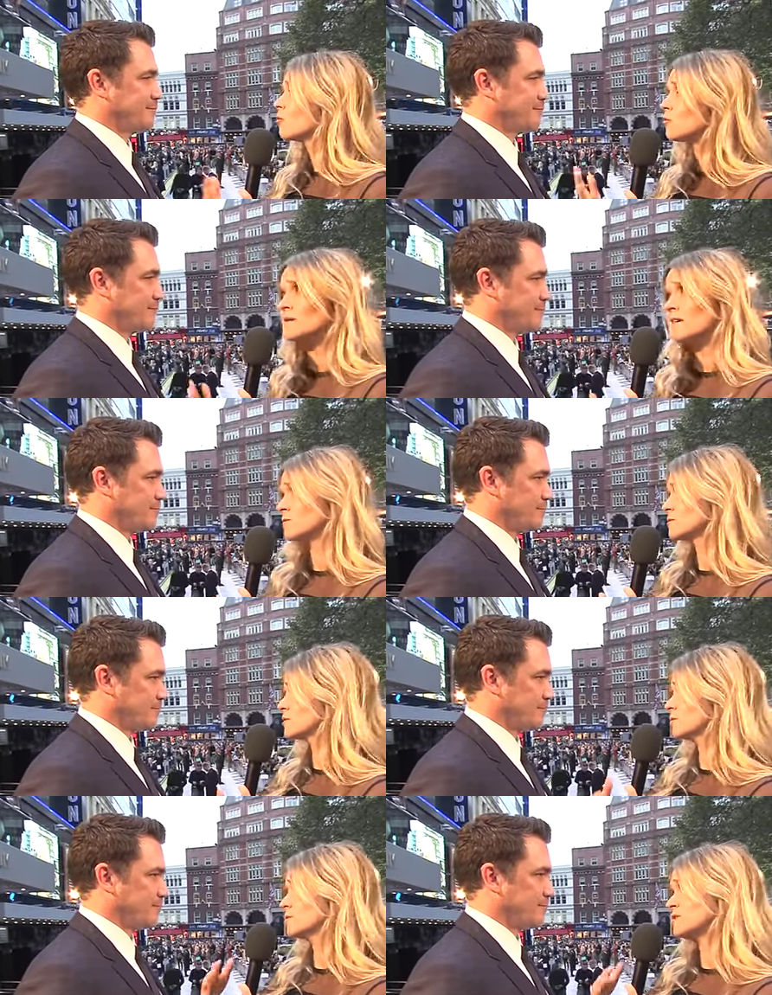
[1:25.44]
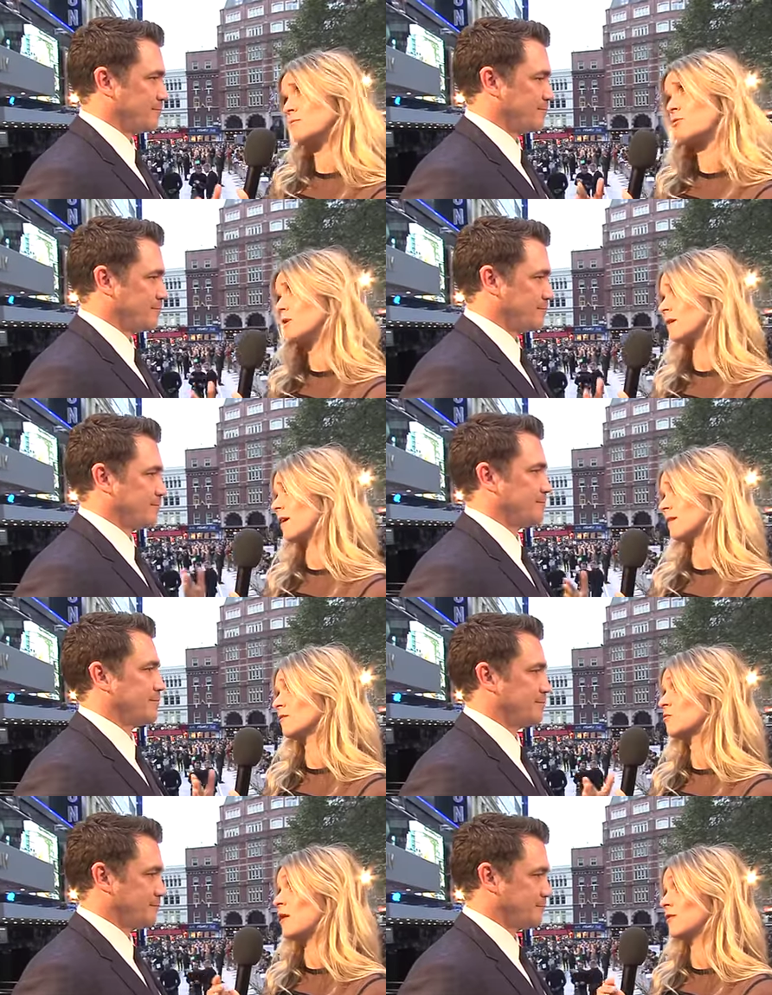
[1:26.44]
Speaker 1: the way down to the supporting cast
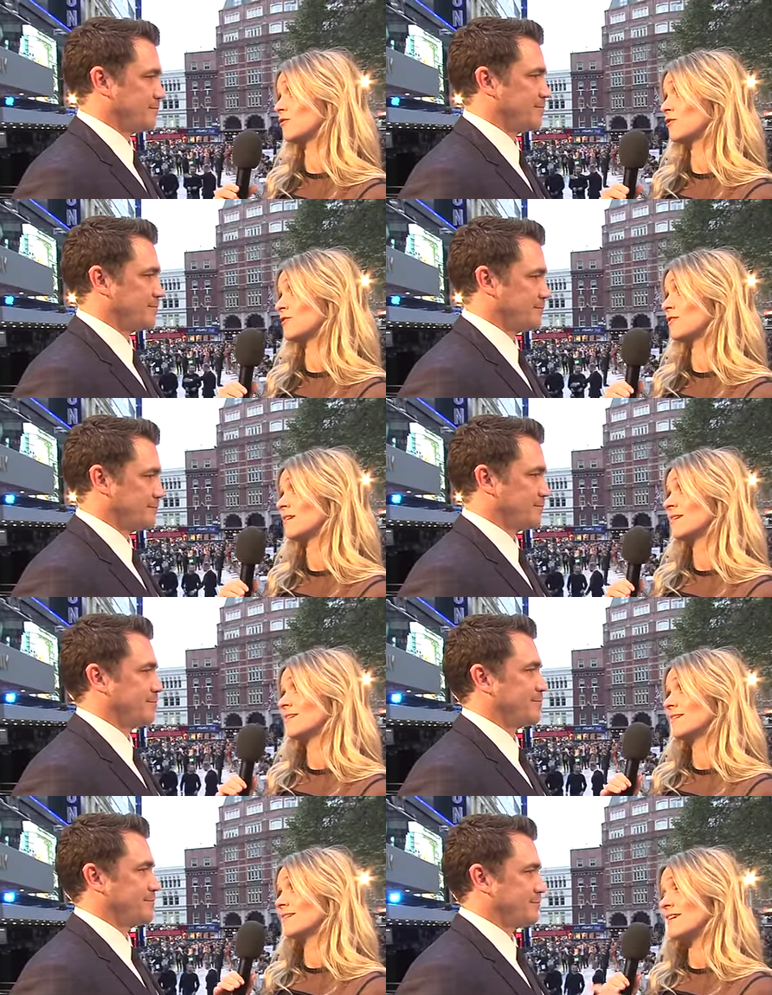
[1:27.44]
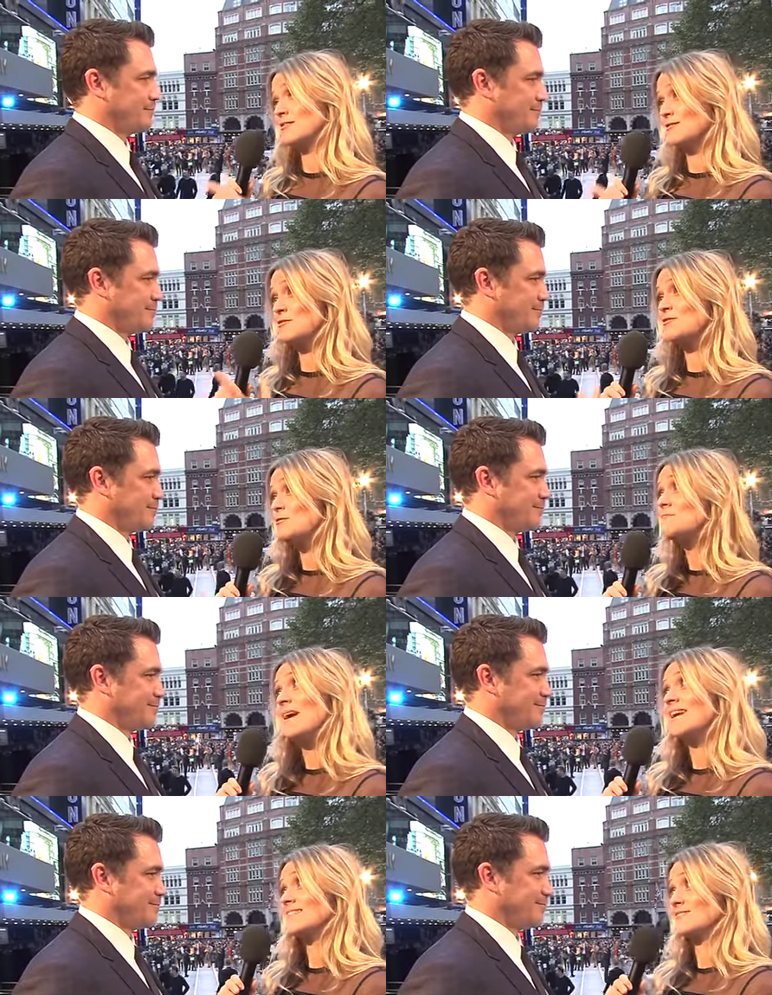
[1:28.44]
as well as your, you know, your
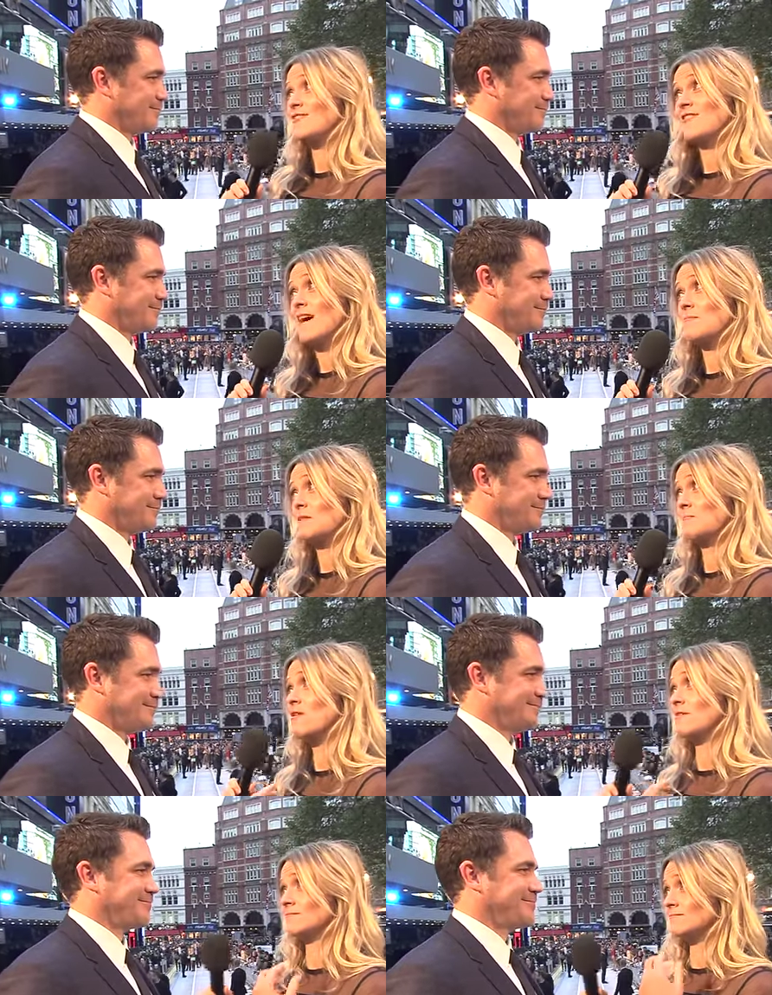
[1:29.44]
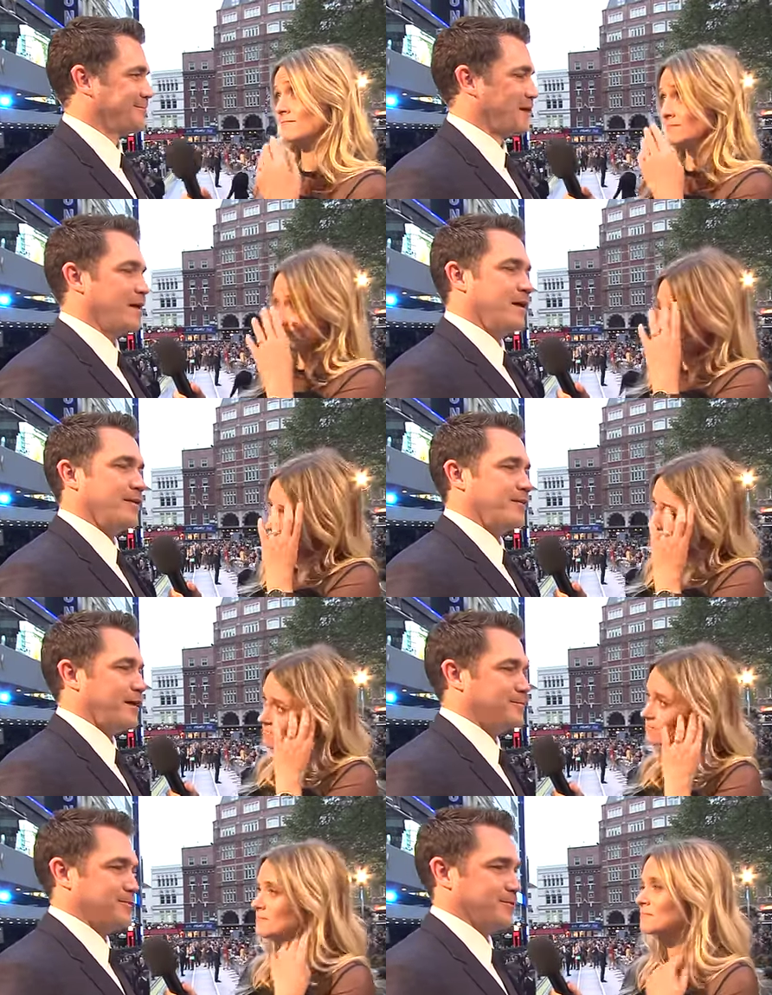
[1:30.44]
main star, Emily Blunt.
Speaker 2: No,
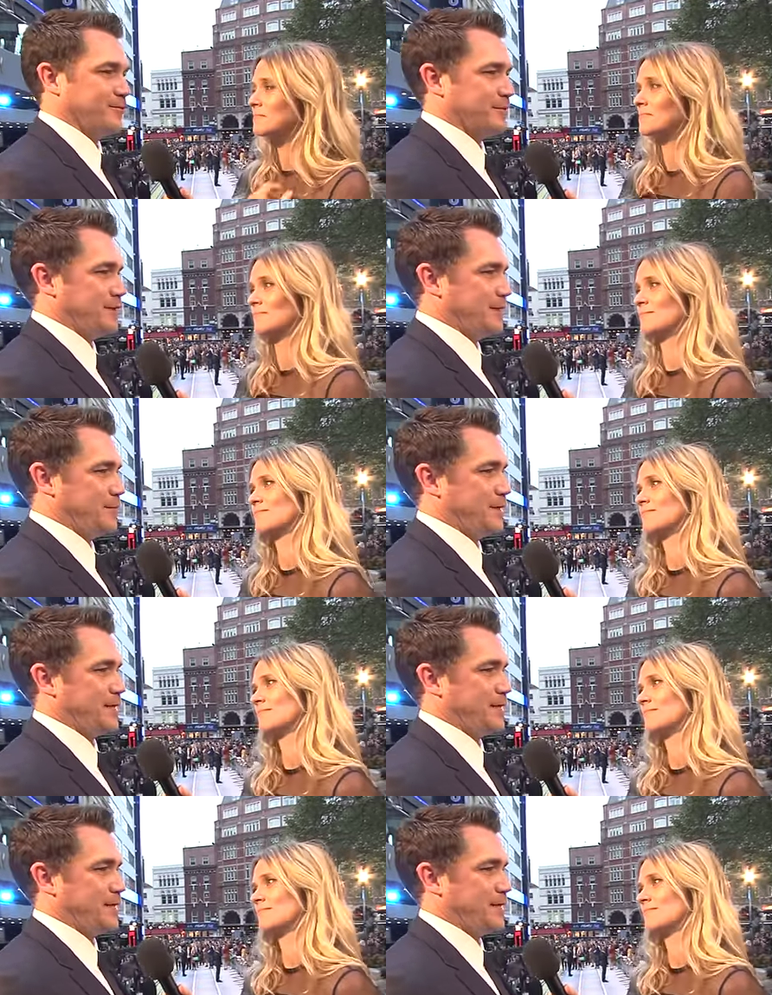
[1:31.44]
absolutely. I mean,